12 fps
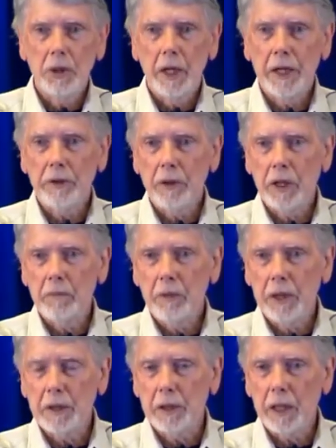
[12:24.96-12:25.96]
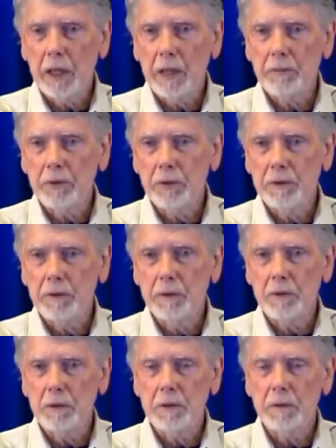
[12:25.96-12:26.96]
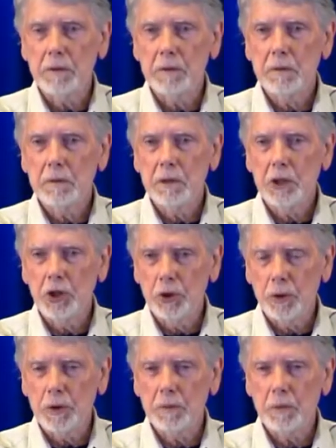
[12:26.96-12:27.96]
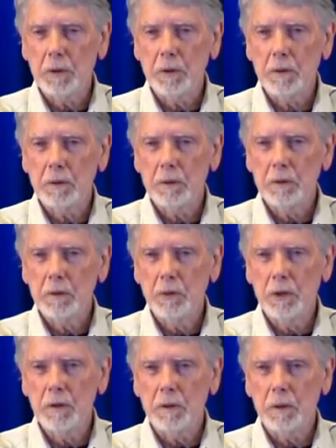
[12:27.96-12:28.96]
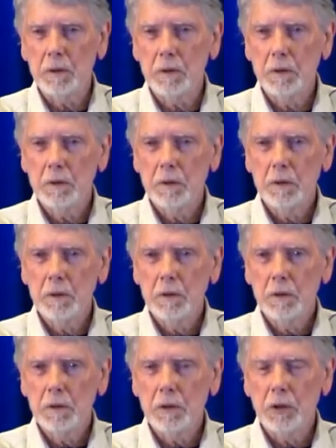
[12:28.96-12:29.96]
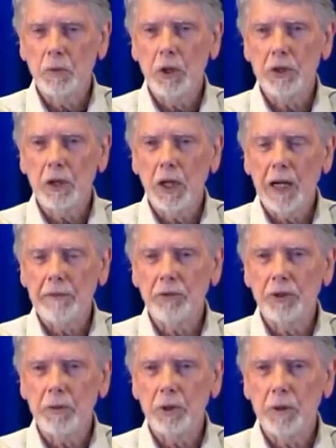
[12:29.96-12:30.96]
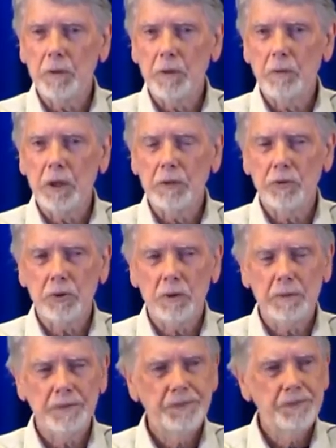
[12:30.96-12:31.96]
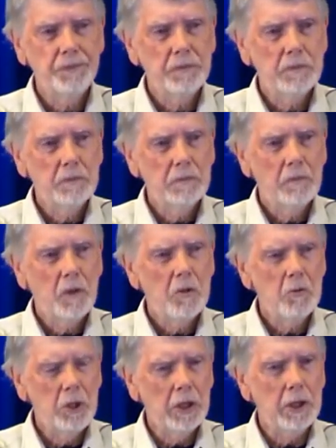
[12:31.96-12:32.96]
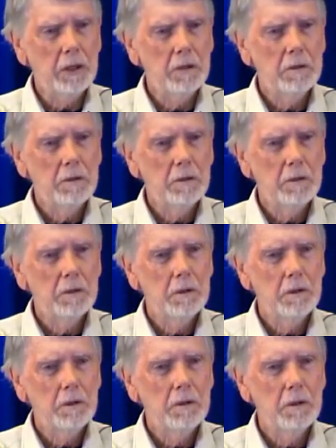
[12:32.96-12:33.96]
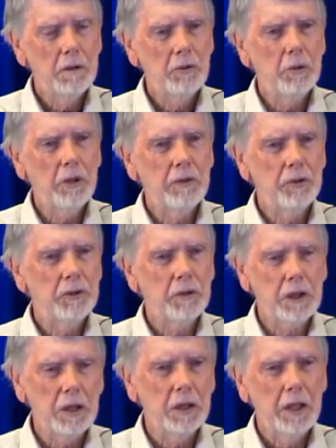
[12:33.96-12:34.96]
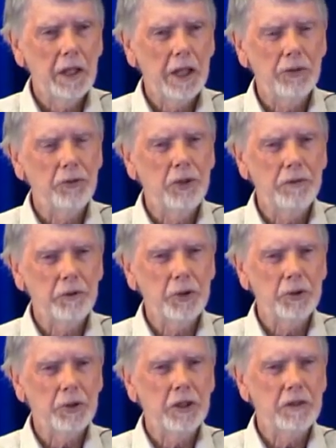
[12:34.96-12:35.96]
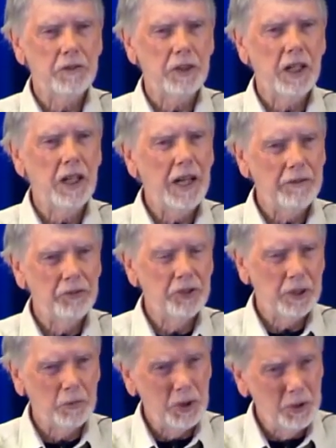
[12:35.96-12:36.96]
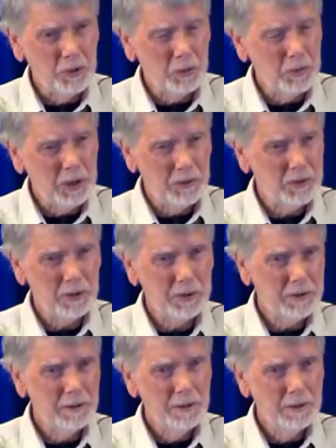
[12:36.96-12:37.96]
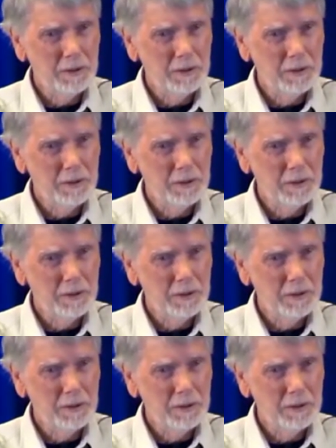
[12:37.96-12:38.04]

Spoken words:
But either I'm making that up or it's the truth in your experience. Which is it? Do you want to love someone who's emotional? Really? Have you ever seen how difficult it is to love someone who's emotional?